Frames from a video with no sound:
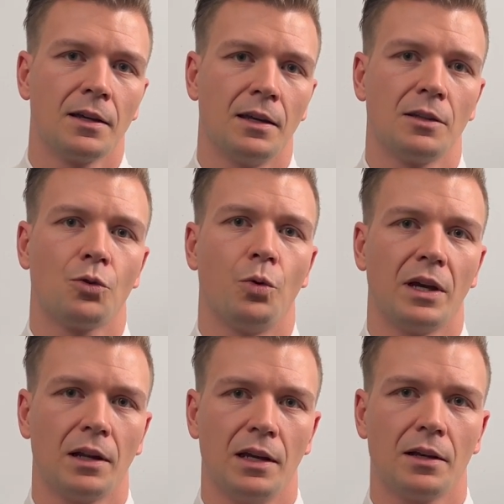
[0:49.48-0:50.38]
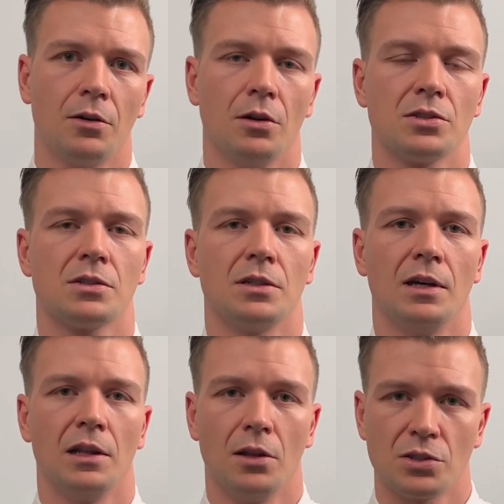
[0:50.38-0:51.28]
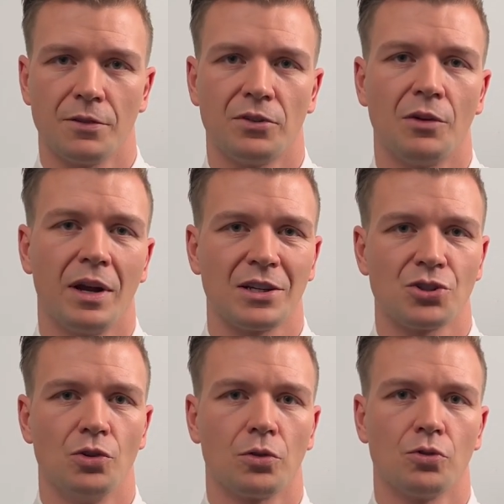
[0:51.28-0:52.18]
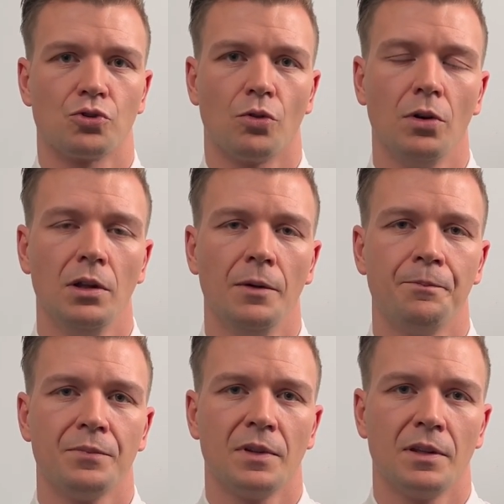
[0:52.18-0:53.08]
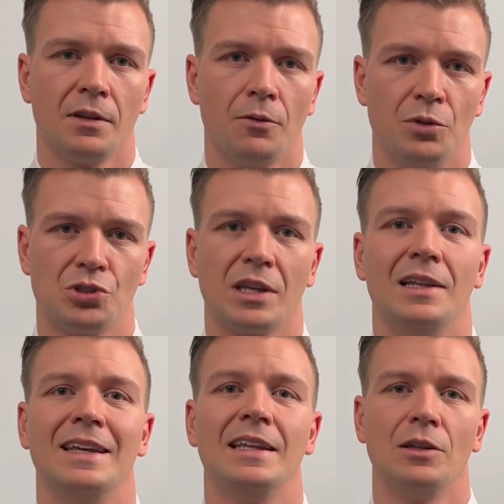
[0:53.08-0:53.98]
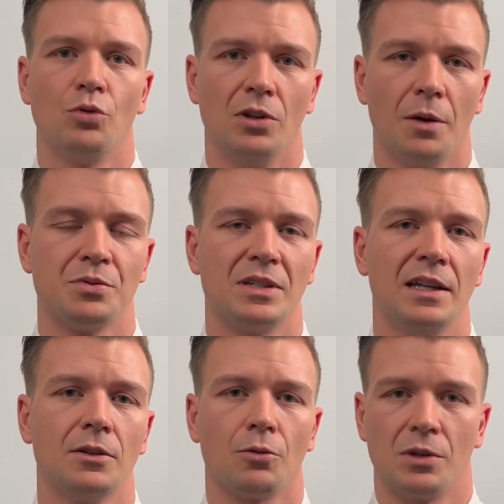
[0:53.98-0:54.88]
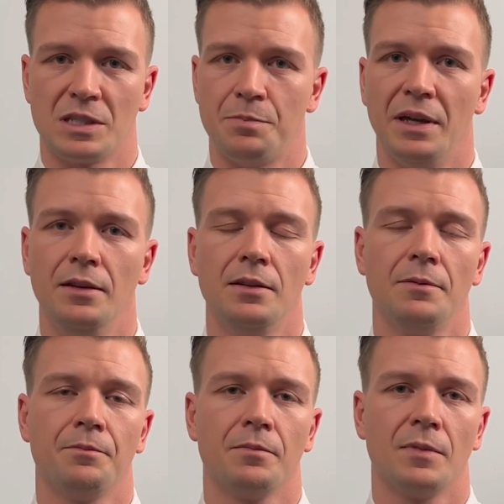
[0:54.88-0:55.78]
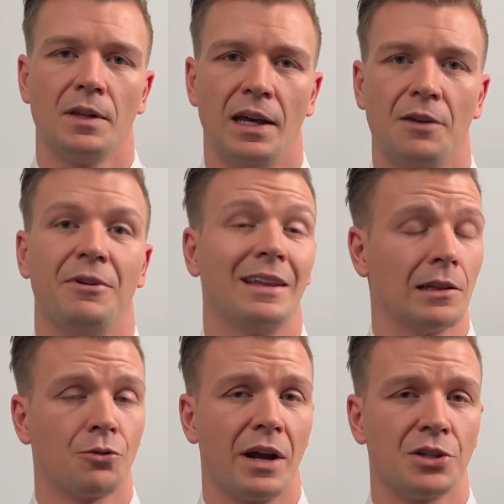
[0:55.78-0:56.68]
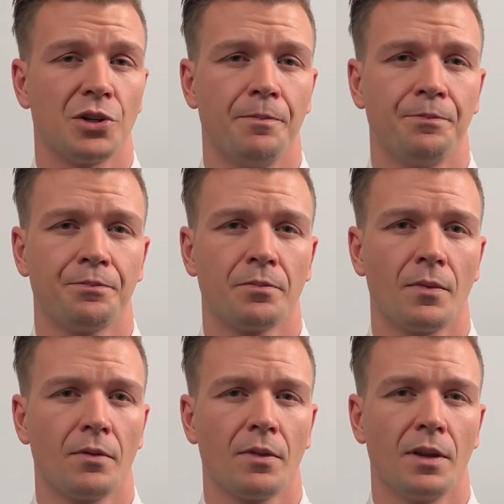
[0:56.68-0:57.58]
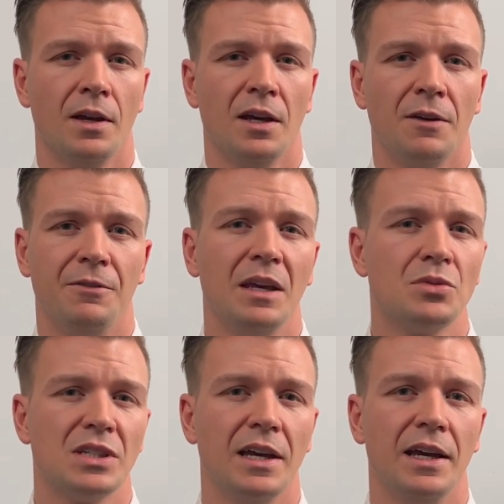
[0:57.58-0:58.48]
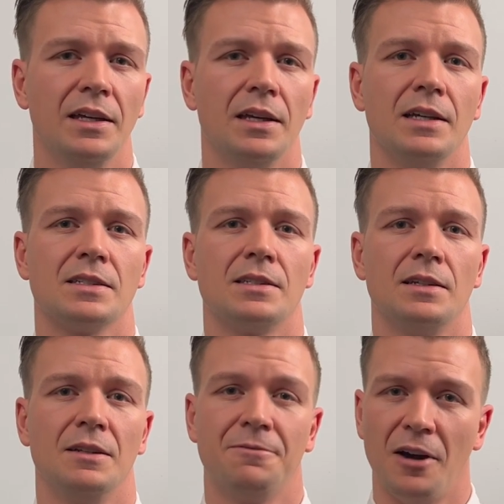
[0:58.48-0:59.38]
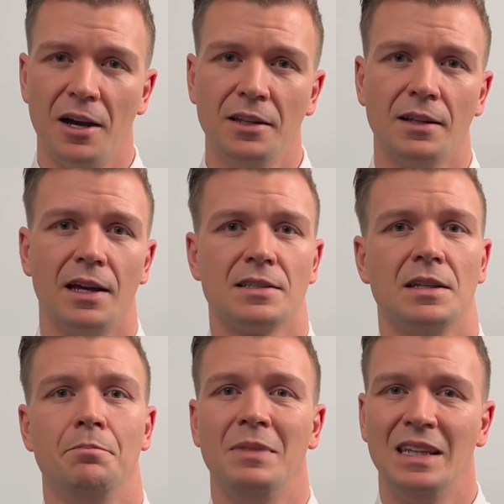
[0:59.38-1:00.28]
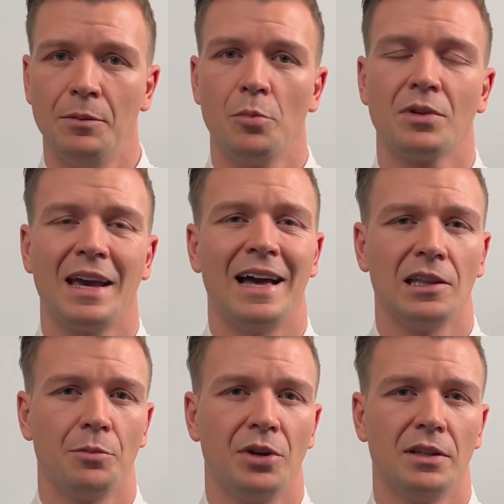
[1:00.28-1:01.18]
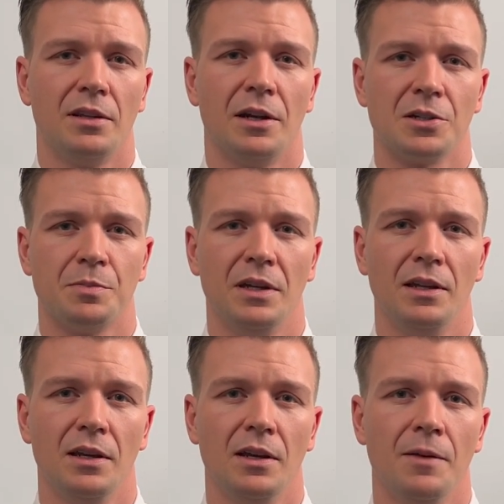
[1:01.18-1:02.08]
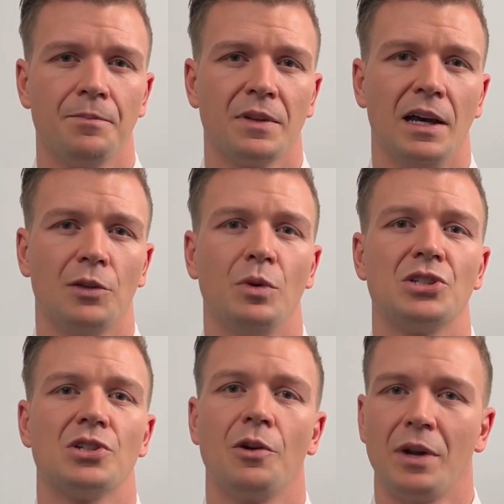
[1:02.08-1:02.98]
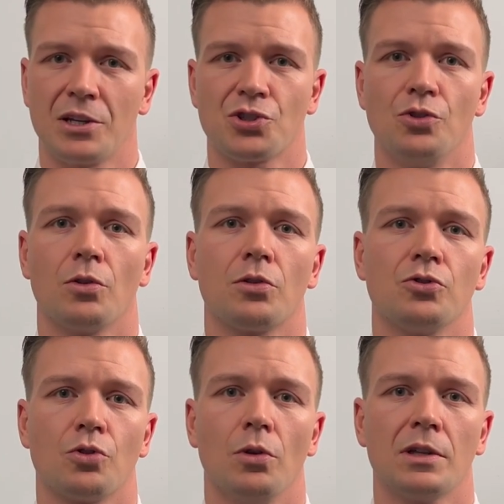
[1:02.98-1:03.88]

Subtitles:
can quickly cause a loss of directional control, which can lead into an upset or a spin and a fatal crash. VMCA is defined as the minimum calibrated airspeed at which directional control